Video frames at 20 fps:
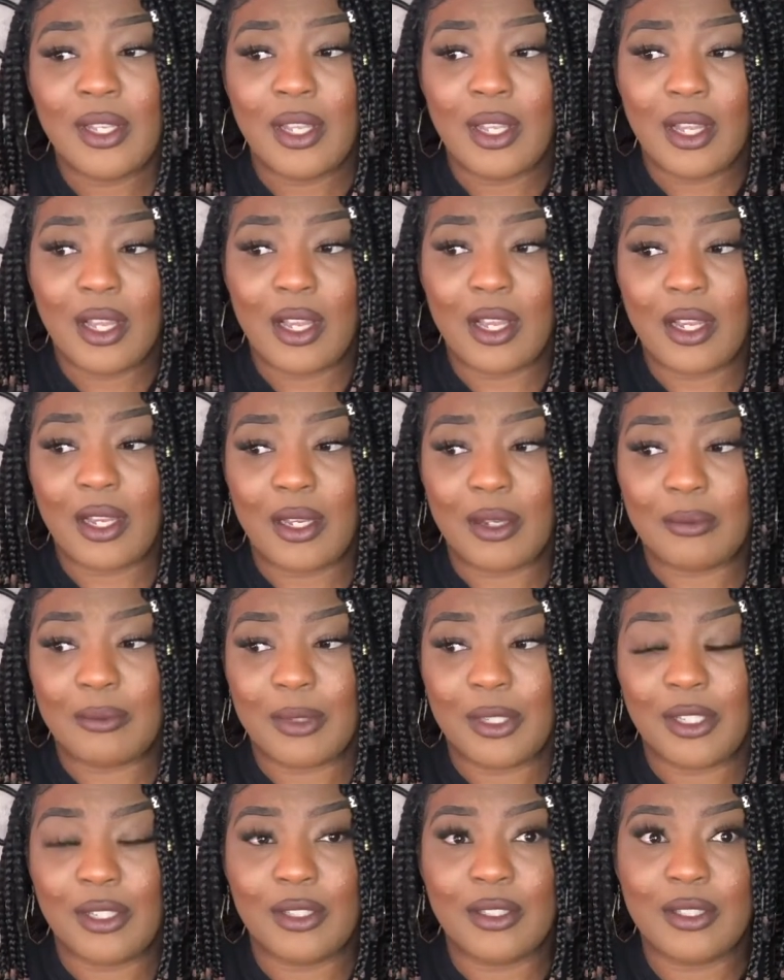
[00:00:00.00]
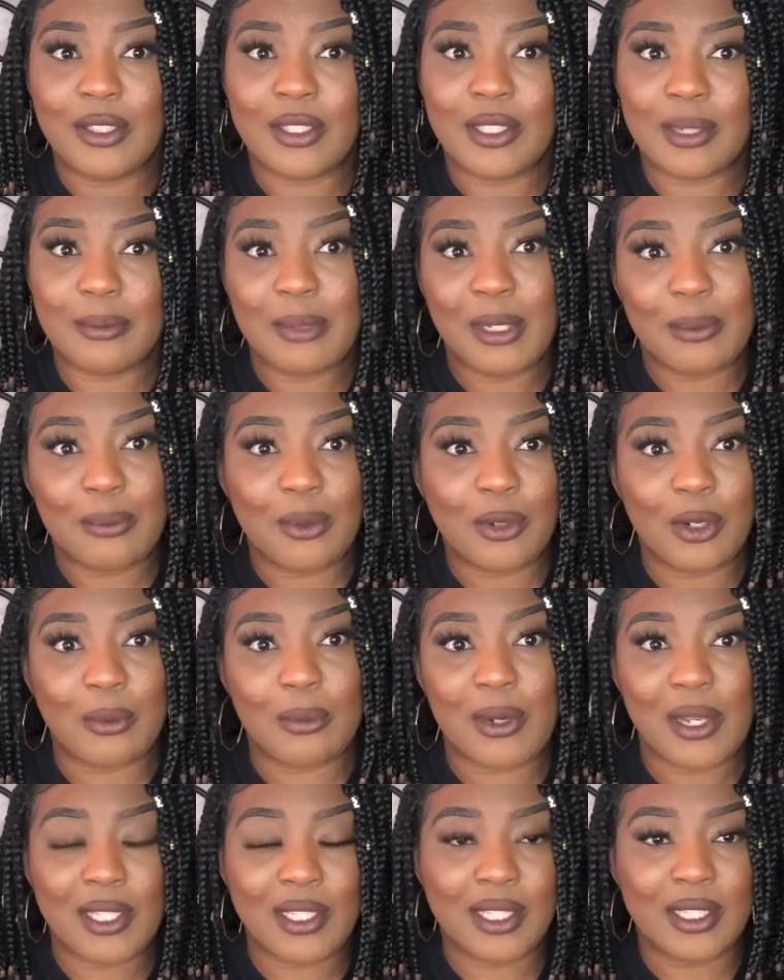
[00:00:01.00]
Um, some people are
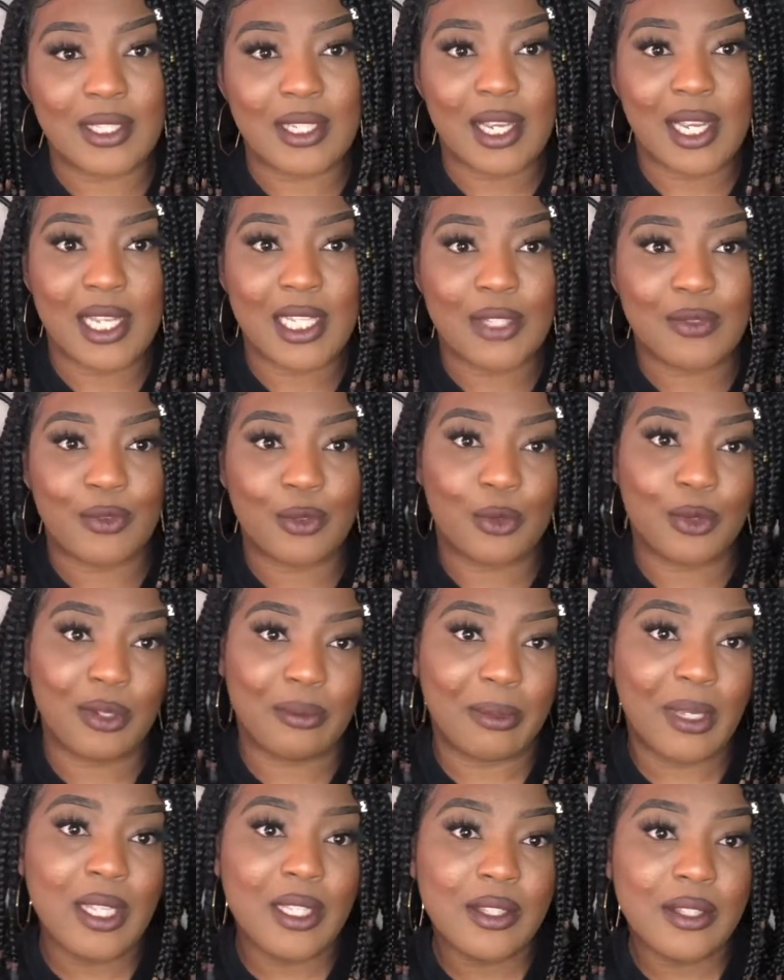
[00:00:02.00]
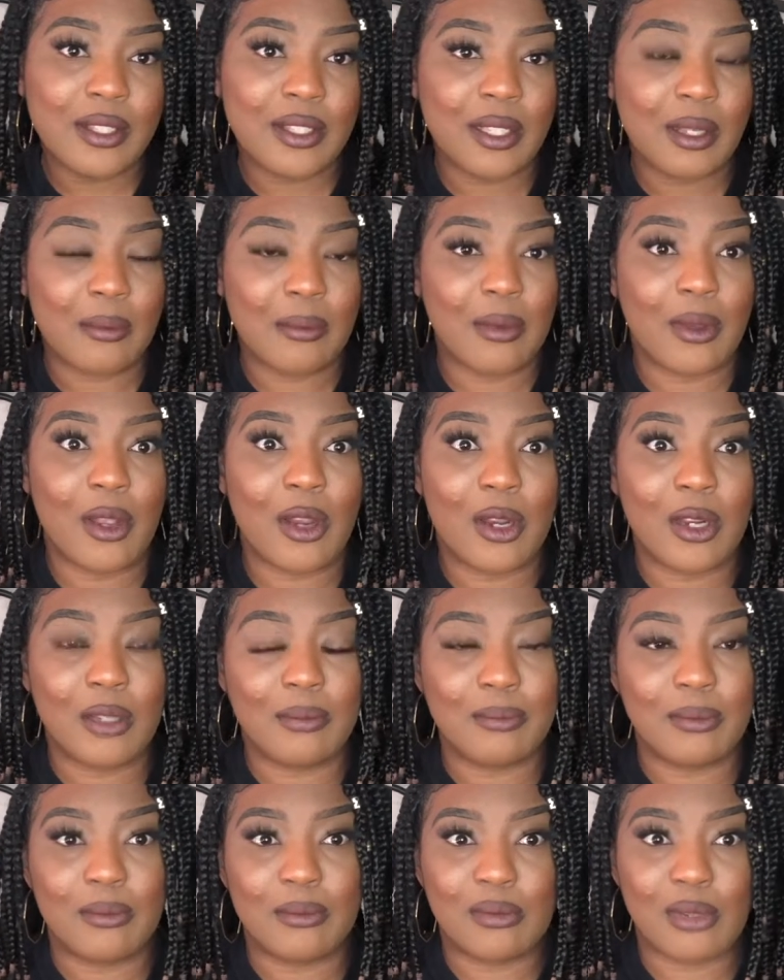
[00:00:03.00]
process guides for three months, some are
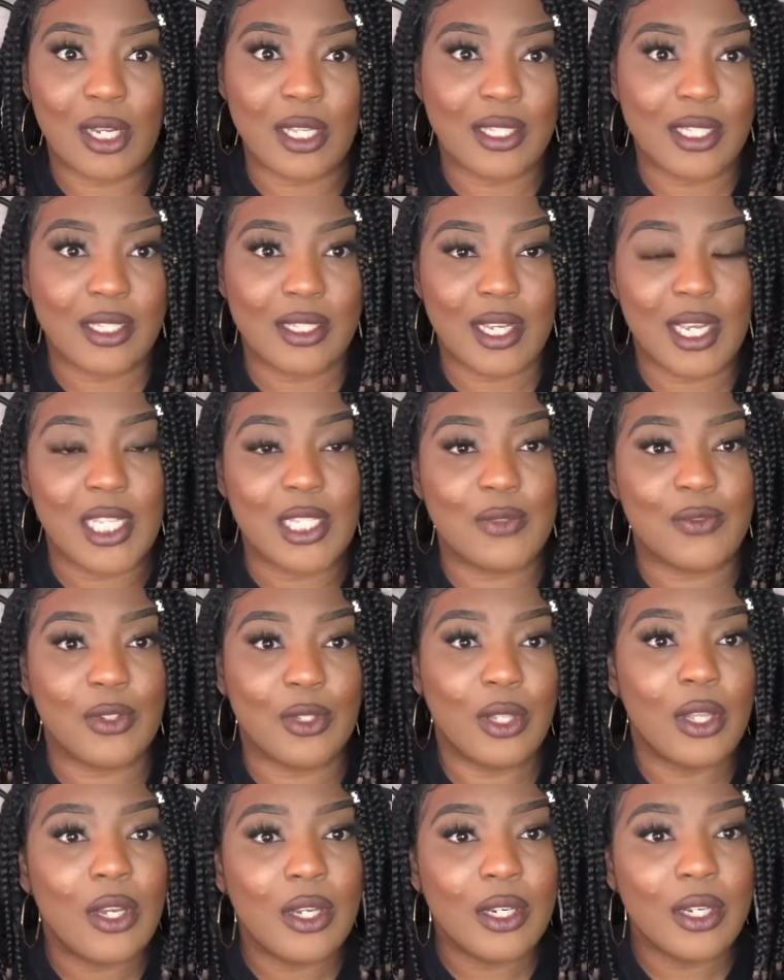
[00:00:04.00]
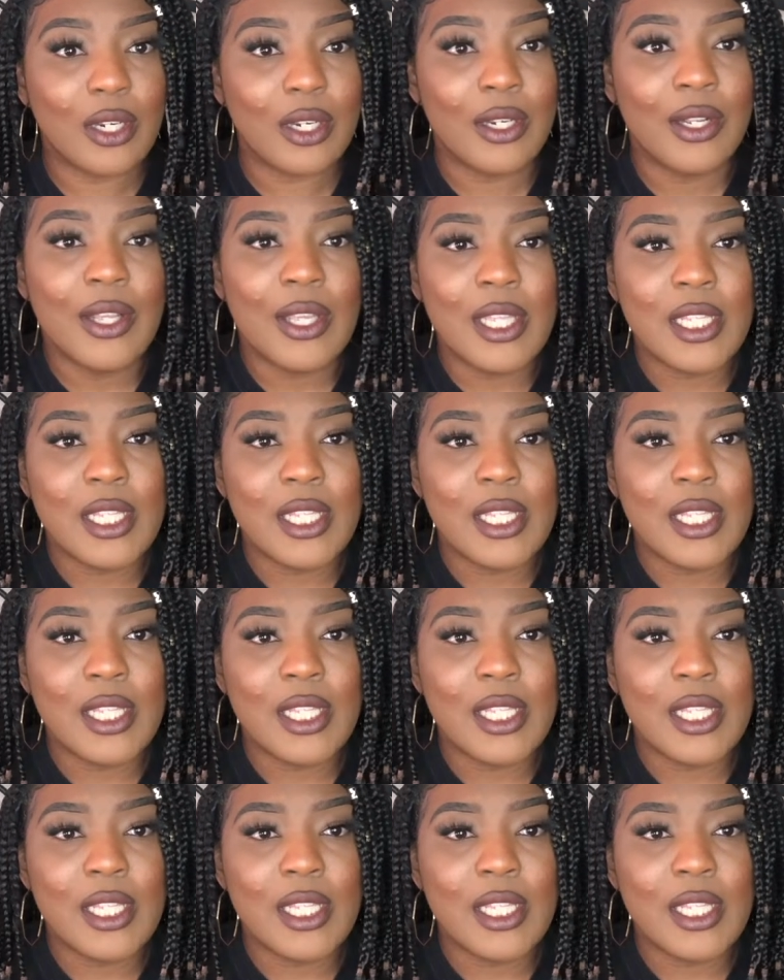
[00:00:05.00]
process guides for longer,